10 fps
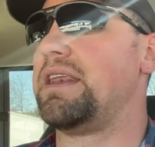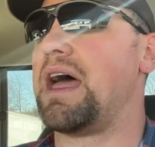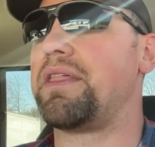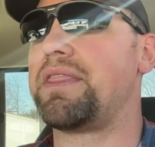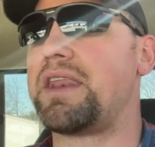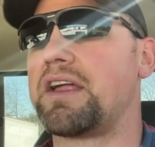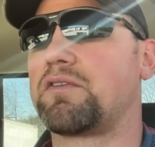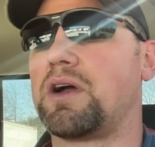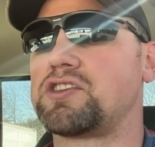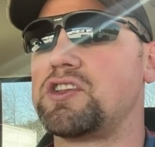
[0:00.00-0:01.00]
Now, then the
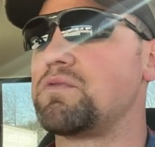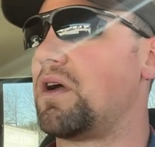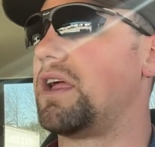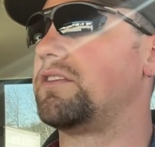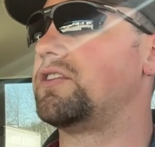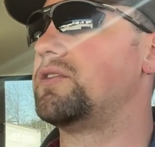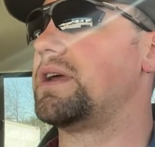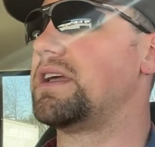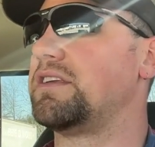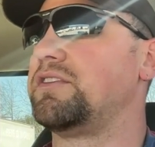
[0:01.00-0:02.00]
next question you run into
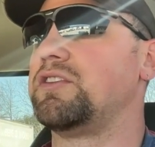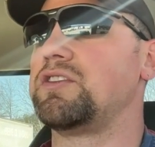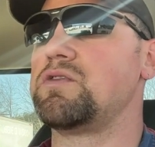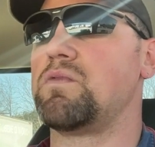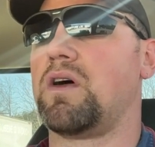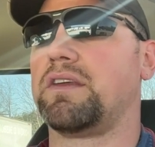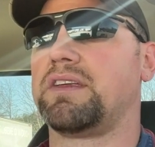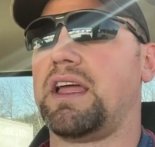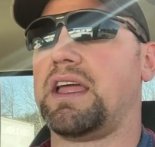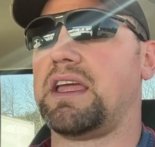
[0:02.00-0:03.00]
is, do you
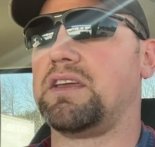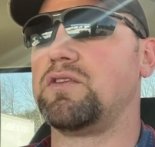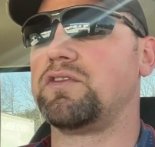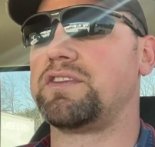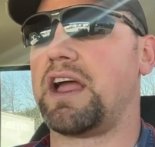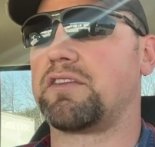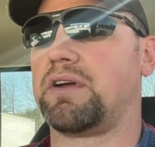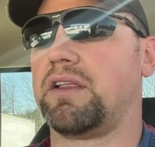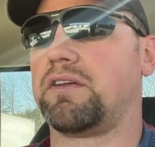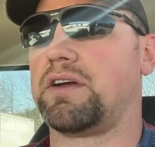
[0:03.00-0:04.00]
want a gooseneck
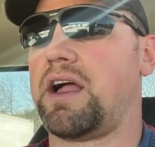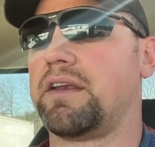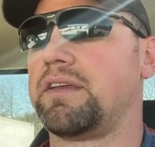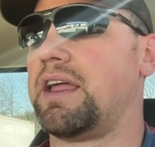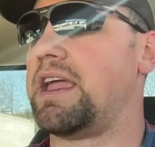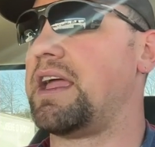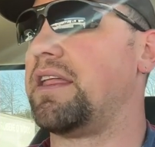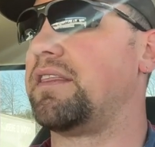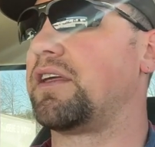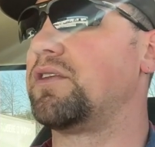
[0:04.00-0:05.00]
trailer or not?
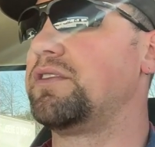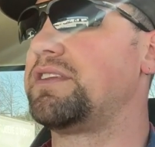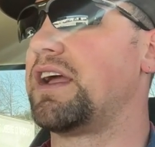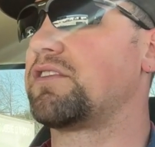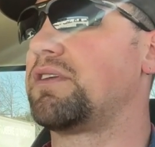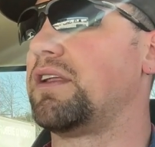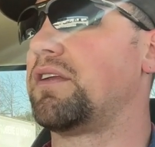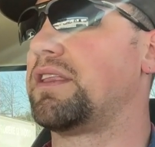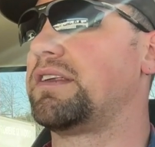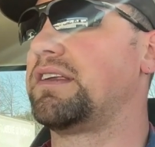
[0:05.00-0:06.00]
And the gooseneck
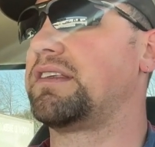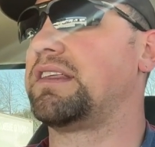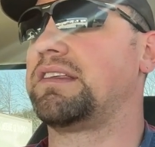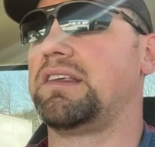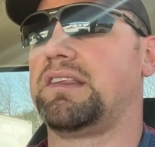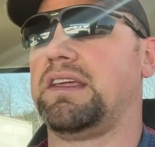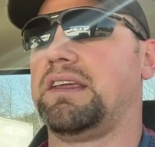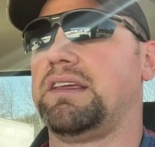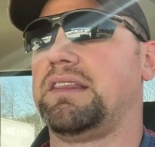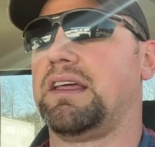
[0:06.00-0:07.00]
trailer, this is
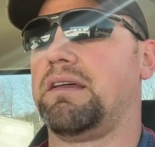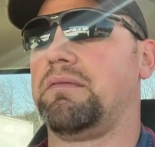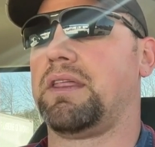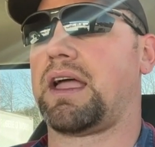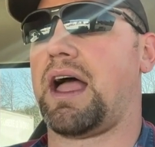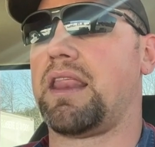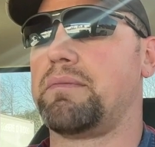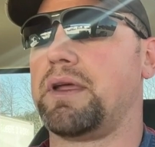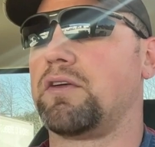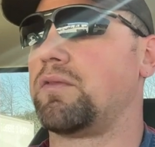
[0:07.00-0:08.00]
the kind of
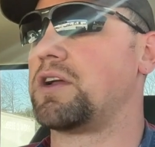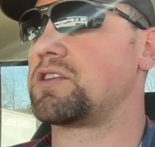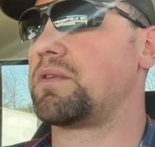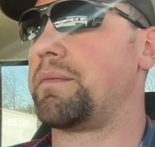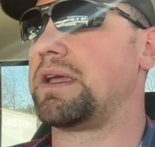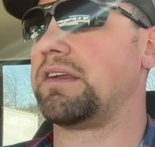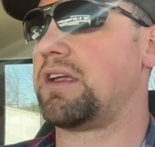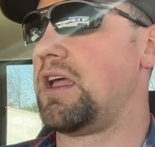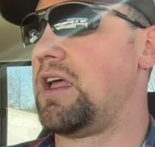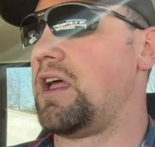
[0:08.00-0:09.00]
the bigger question, right?
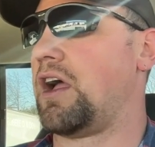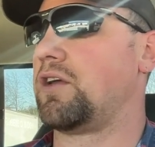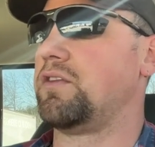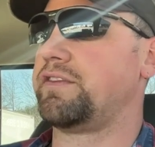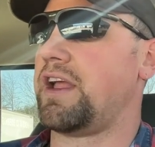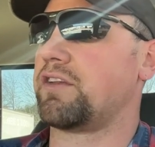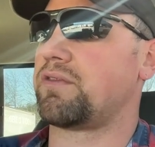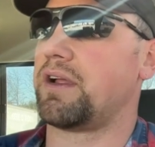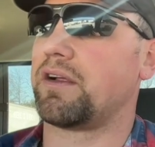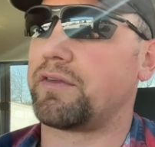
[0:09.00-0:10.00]
Because a gooseneck
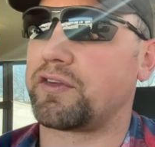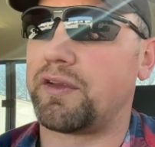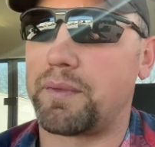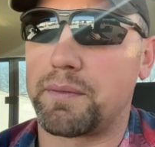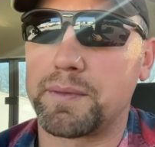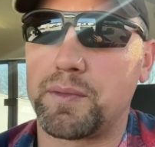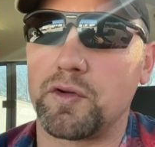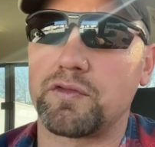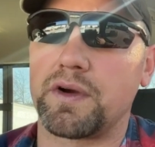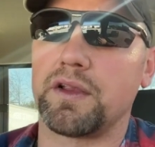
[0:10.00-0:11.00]
trailer versus a bumper
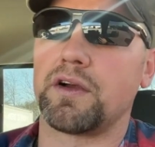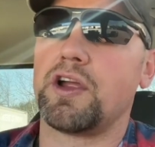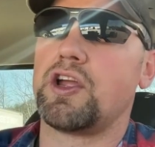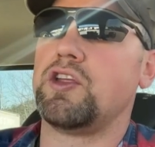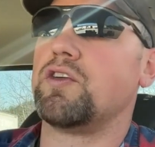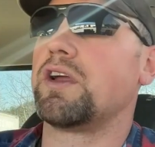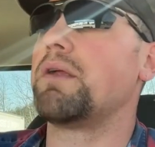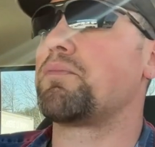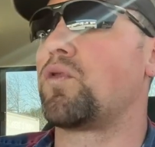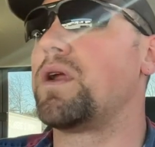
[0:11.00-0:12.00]
pull trailer, you're going
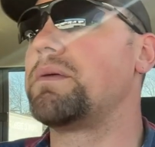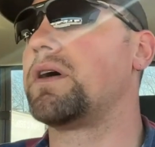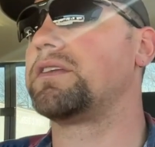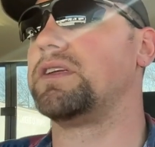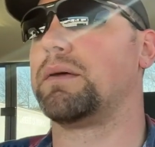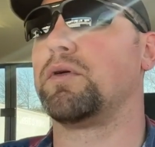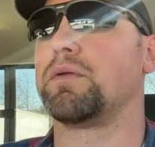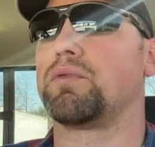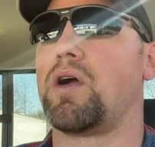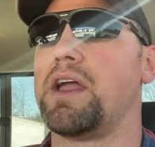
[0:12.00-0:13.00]
to pretty much double
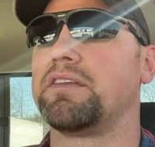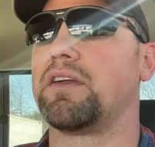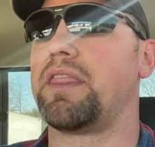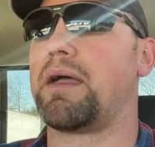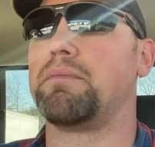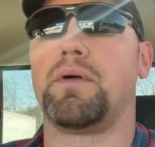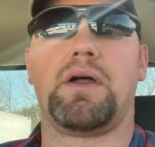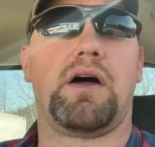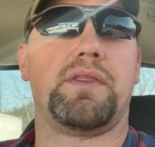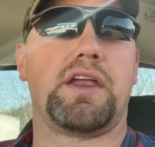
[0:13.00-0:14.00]
the price on
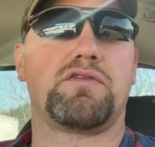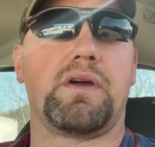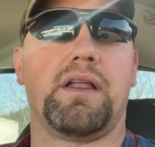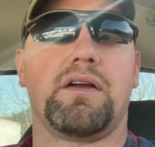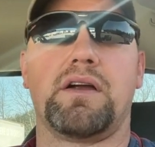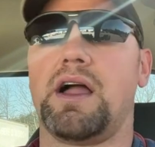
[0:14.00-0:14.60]
that trailer.